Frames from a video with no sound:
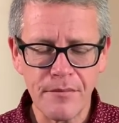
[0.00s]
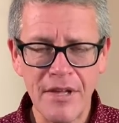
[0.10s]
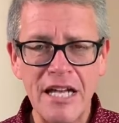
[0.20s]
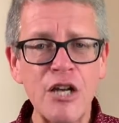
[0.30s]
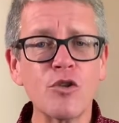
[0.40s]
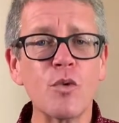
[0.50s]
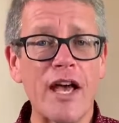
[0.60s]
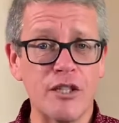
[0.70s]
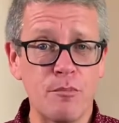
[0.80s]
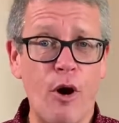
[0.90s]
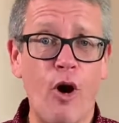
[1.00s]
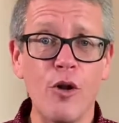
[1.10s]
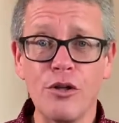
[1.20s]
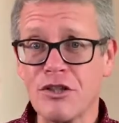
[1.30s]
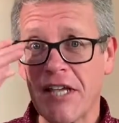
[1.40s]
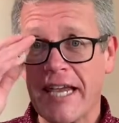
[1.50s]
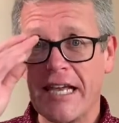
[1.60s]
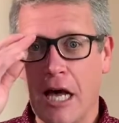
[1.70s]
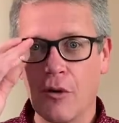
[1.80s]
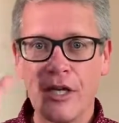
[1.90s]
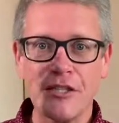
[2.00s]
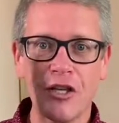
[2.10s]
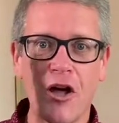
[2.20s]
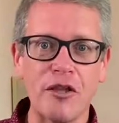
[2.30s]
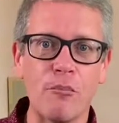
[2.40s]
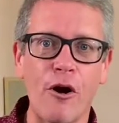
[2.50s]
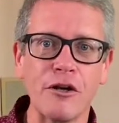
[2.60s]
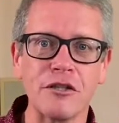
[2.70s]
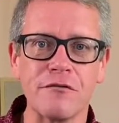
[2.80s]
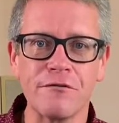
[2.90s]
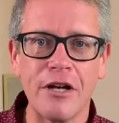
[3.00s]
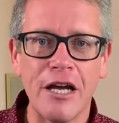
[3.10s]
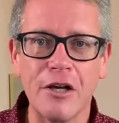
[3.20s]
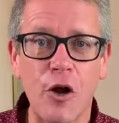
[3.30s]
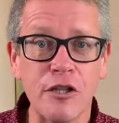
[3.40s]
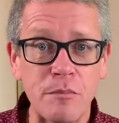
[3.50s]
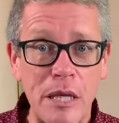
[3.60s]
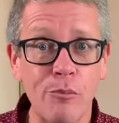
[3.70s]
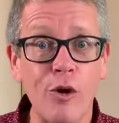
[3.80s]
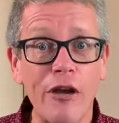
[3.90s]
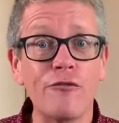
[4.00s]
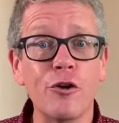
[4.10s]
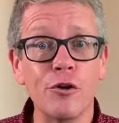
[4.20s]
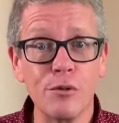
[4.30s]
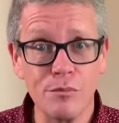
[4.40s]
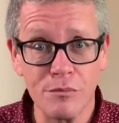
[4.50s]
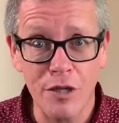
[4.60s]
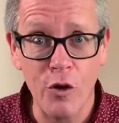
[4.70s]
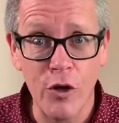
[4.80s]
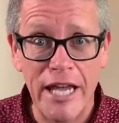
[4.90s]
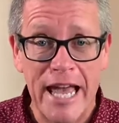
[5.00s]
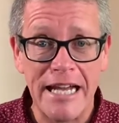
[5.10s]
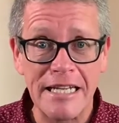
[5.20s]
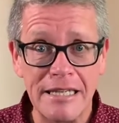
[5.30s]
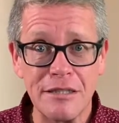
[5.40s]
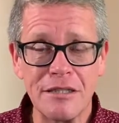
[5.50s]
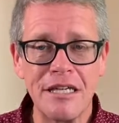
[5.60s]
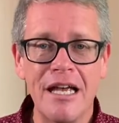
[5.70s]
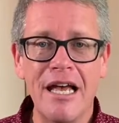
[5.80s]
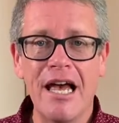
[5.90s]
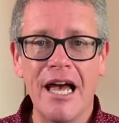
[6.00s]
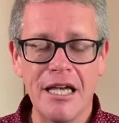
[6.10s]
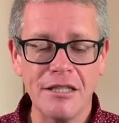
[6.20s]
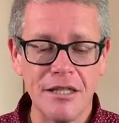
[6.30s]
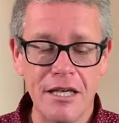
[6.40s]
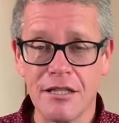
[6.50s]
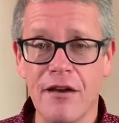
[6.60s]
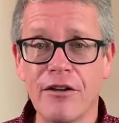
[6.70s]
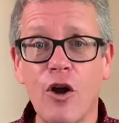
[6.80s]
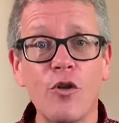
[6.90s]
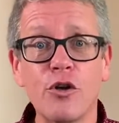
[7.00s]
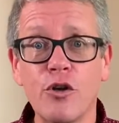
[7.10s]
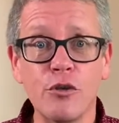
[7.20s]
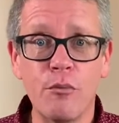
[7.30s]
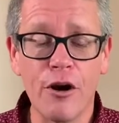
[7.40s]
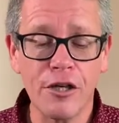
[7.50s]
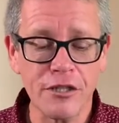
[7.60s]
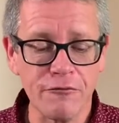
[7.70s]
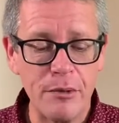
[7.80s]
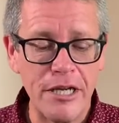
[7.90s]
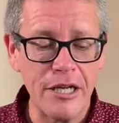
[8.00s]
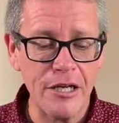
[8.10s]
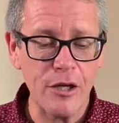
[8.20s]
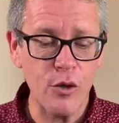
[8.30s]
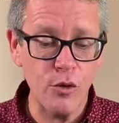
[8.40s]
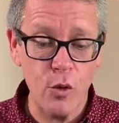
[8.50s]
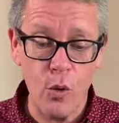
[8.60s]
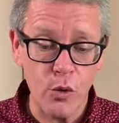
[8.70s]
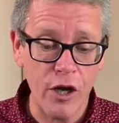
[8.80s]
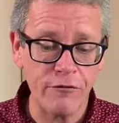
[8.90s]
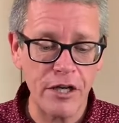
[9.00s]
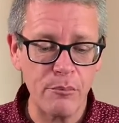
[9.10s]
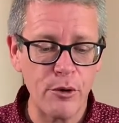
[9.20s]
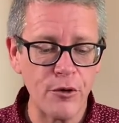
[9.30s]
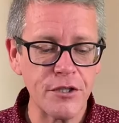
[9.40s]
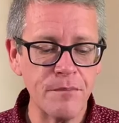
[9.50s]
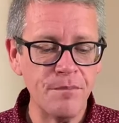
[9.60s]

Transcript: And here's as Paul is saying how he's got the marks of God's people, if you're looking at it as, as, as having all the good marks of being a, a good old covenant person.